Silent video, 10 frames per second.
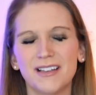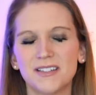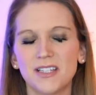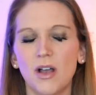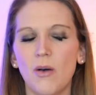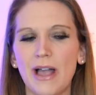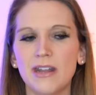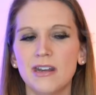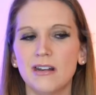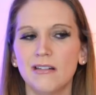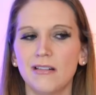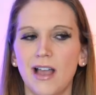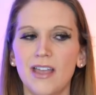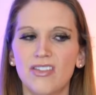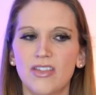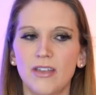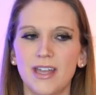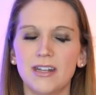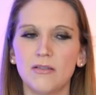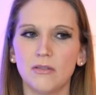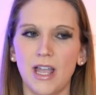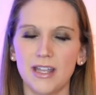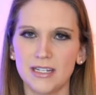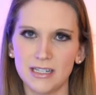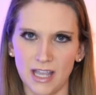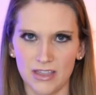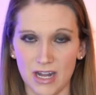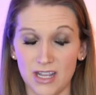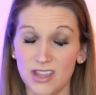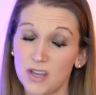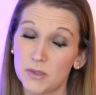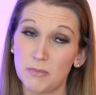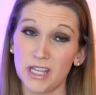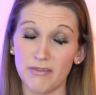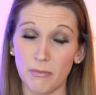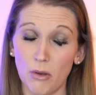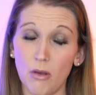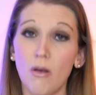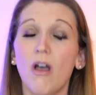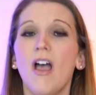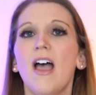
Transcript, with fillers: So I didn't, I, I didn't like, I didn't like that. I didn't think it was believable.